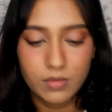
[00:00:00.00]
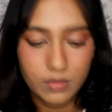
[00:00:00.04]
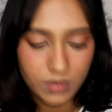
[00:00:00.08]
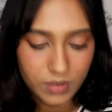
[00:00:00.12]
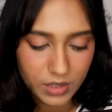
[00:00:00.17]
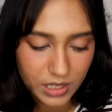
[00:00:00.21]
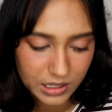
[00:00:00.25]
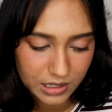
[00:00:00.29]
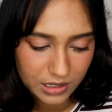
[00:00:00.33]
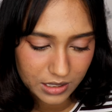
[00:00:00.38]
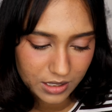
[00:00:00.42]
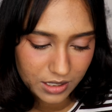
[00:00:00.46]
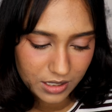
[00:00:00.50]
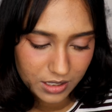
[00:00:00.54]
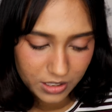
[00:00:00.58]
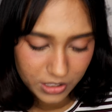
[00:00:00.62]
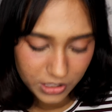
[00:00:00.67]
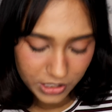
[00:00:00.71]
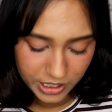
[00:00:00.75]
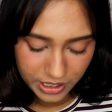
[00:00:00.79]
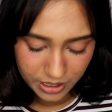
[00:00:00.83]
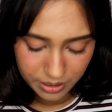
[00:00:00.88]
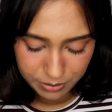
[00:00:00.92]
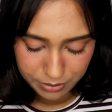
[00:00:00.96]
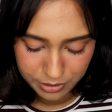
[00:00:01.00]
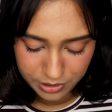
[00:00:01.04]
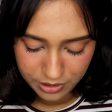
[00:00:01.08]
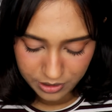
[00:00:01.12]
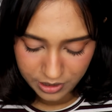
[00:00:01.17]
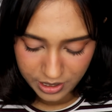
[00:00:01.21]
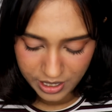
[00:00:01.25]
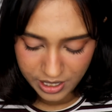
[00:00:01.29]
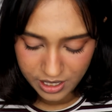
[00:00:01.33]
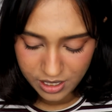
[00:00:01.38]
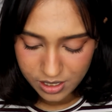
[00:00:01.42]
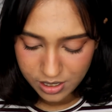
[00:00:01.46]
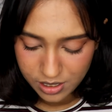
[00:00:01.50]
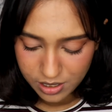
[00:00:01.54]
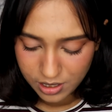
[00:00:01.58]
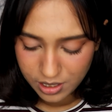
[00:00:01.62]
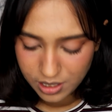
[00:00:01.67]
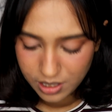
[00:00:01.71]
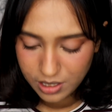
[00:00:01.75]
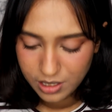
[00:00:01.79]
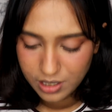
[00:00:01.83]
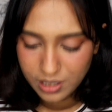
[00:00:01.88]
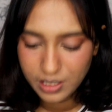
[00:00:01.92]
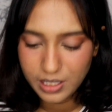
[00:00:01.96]
This is in the shade Brunette,
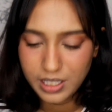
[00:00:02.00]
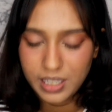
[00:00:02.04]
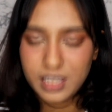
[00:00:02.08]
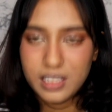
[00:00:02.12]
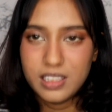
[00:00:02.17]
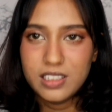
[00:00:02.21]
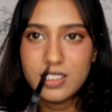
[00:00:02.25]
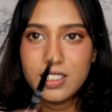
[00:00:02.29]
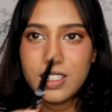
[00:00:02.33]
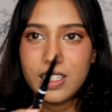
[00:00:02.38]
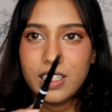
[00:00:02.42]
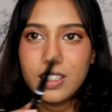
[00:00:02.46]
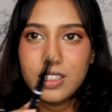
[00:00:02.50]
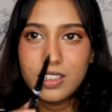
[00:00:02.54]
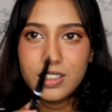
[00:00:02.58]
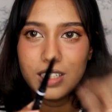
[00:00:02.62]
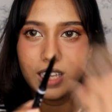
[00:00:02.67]
and it's like a